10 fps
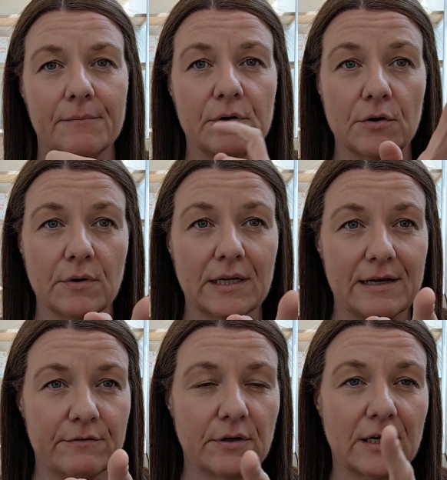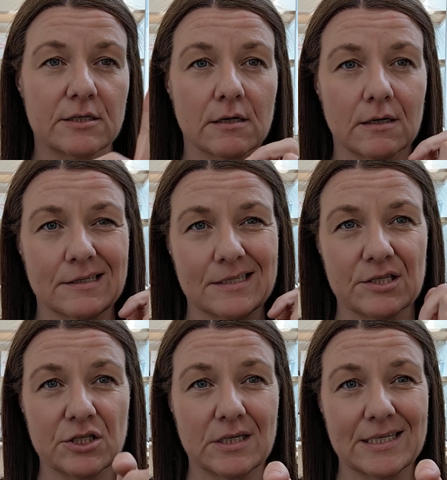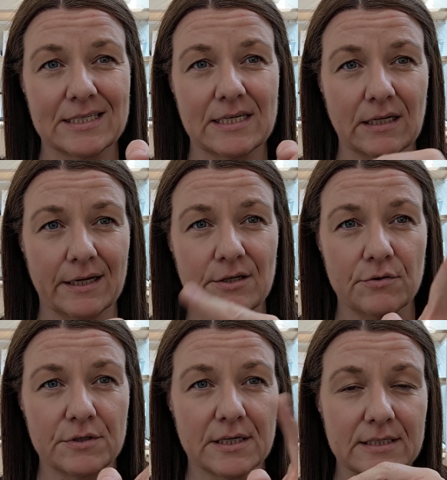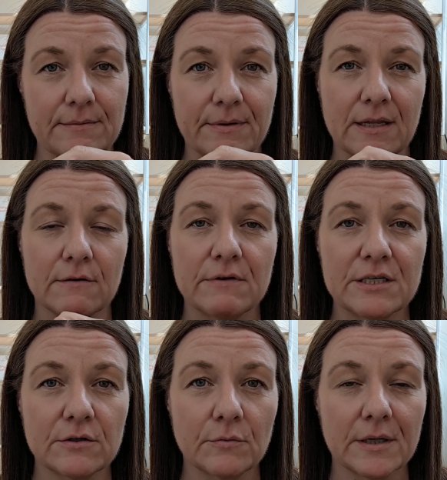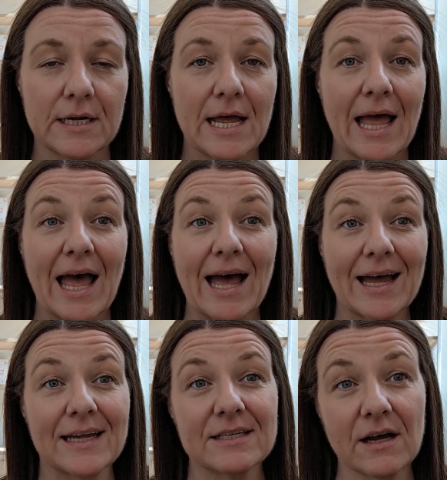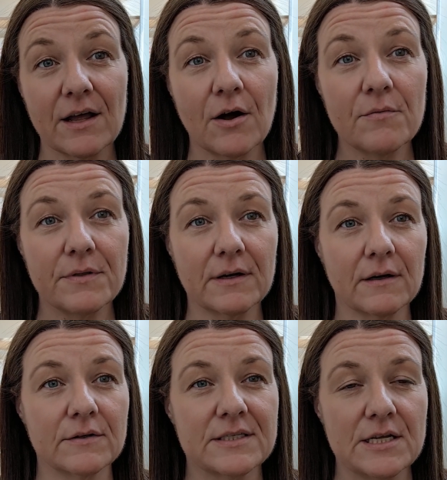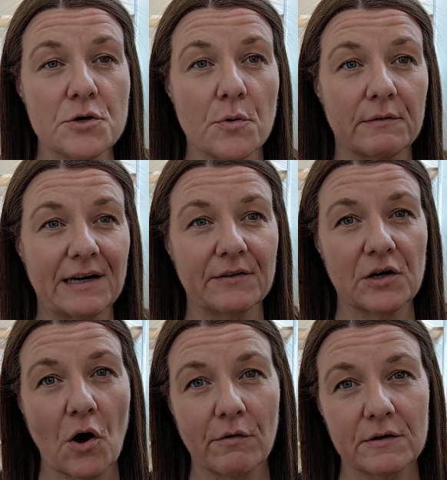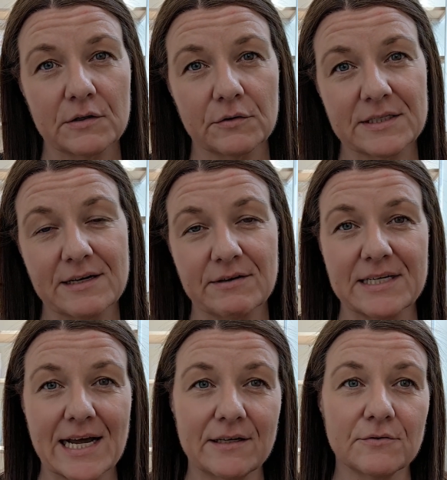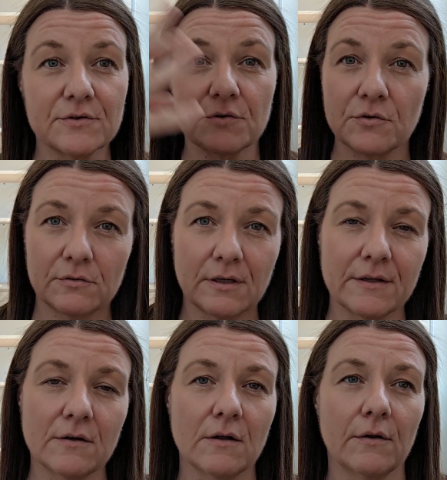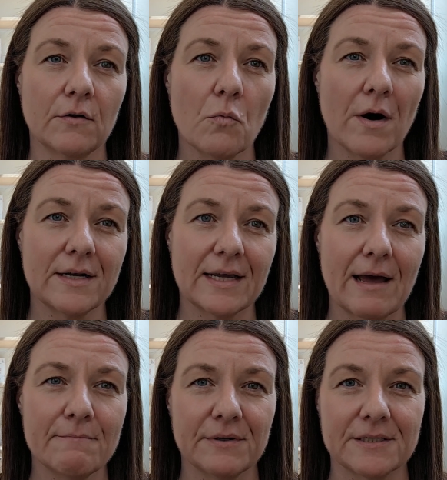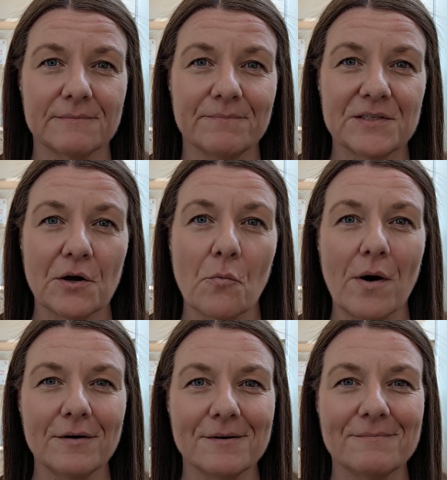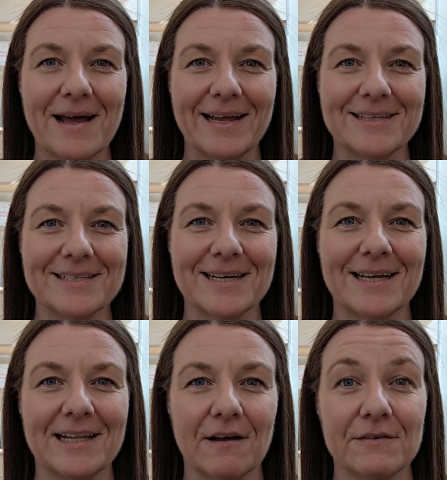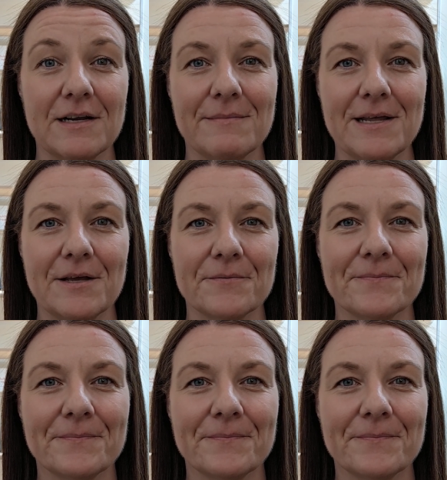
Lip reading: Google it if you get a chance. It's Jersey, like New Jersey, but the original one. And I hope that I'll see you around the corridors here at Daniels or on the wider campus. So welcome, and lovely to meet you.